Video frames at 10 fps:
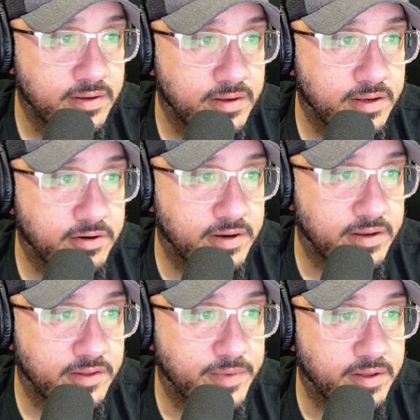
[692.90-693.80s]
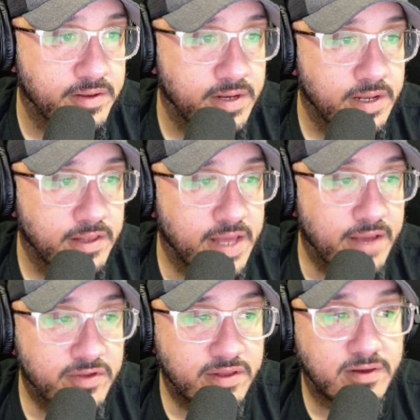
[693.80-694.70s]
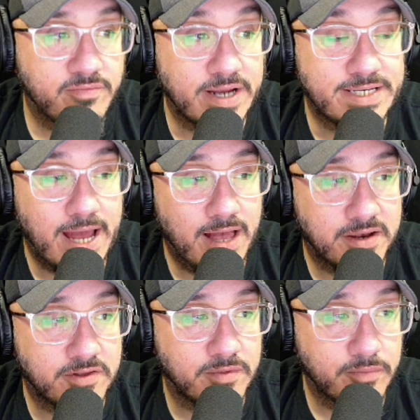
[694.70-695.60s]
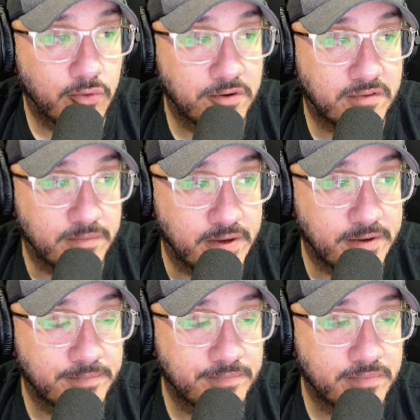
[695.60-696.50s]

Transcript: I don't know how to spell. The emphasis on vitality is important to me.